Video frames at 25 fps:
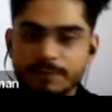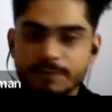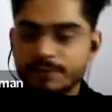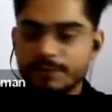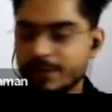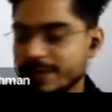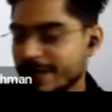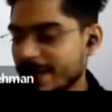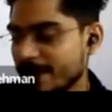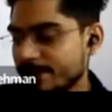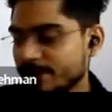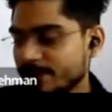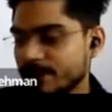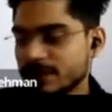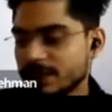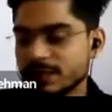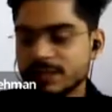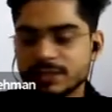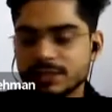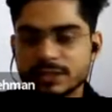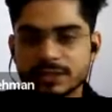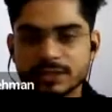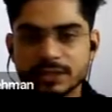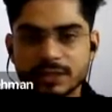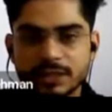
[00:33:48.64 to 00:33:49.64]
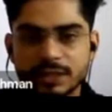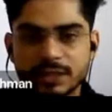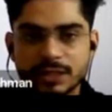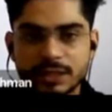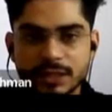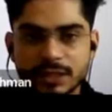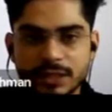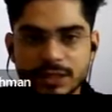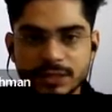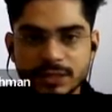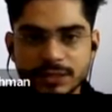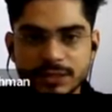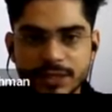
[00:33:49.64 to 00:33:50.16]
we have this
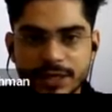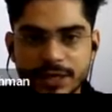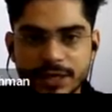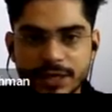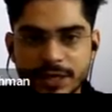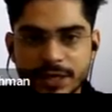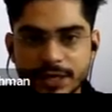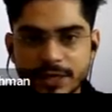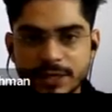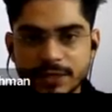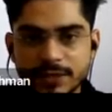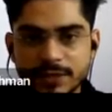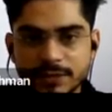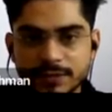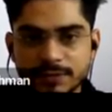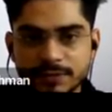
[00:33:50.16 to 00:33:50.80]
circuit.